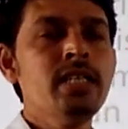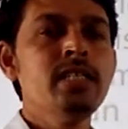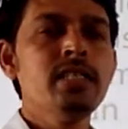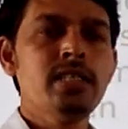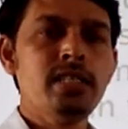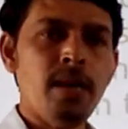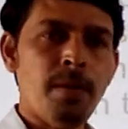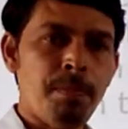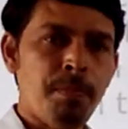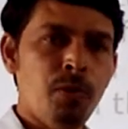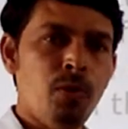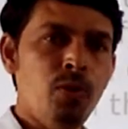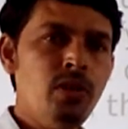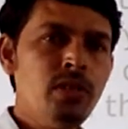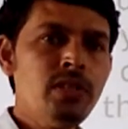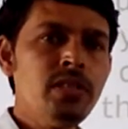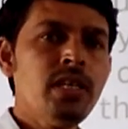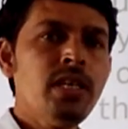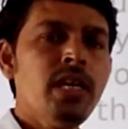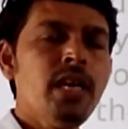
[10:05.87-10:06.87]

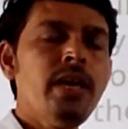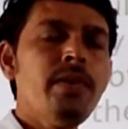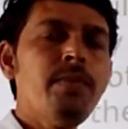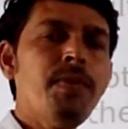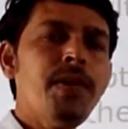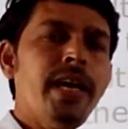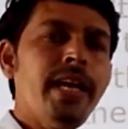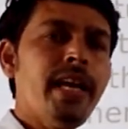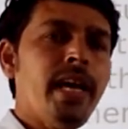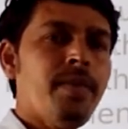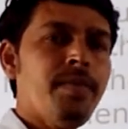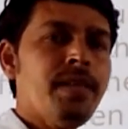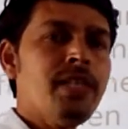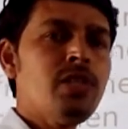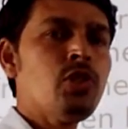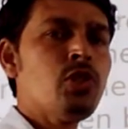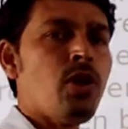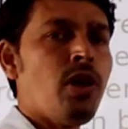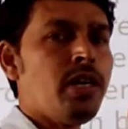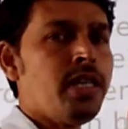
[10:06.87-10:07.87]
Suppose if we are
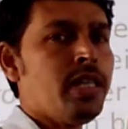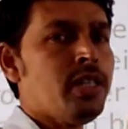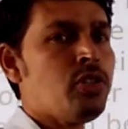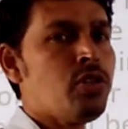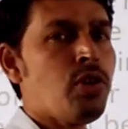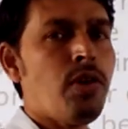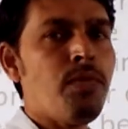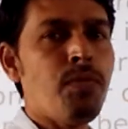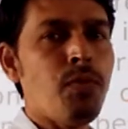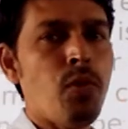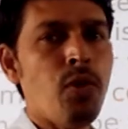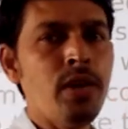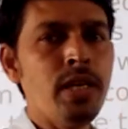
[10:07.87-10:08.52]
having shortage of